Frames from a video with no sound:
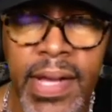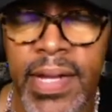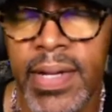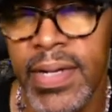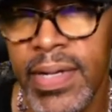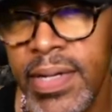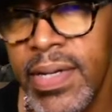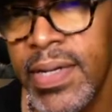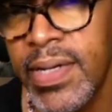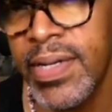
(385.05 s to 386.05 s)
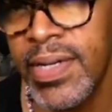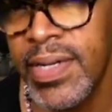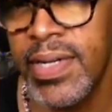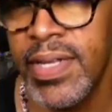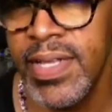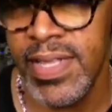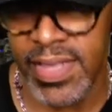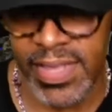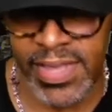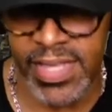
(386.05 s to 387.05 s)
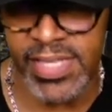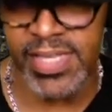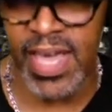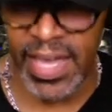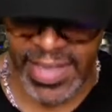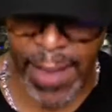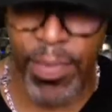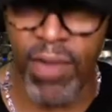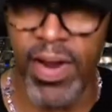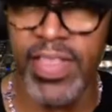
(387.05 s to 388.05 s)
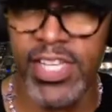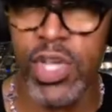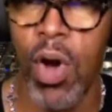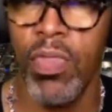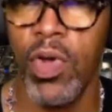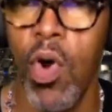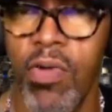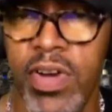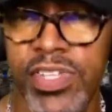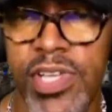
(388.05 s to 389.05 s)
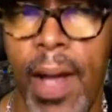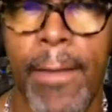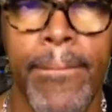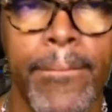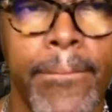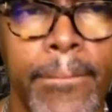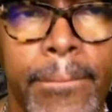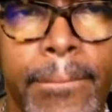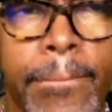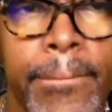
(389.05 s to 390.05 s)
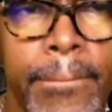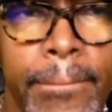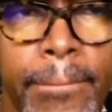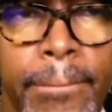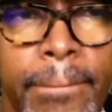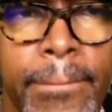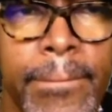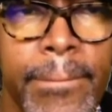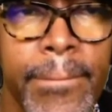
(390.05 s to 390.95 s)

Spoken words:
can't believe all the hills and the valleys that we walk through.